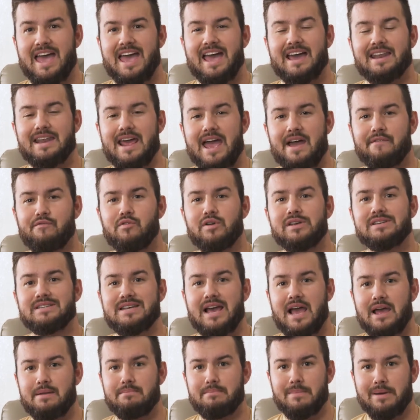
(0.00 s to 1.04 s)
And every
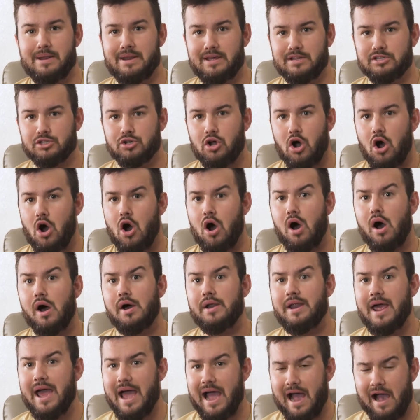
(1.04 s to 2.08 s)
10 minutes,
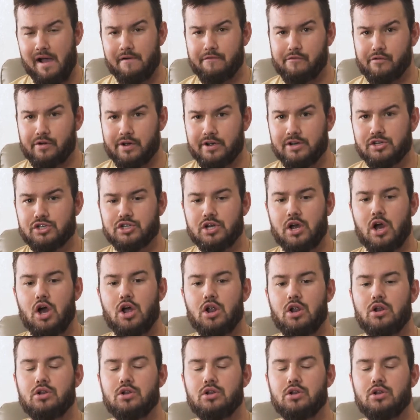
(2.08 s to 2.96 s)
on average,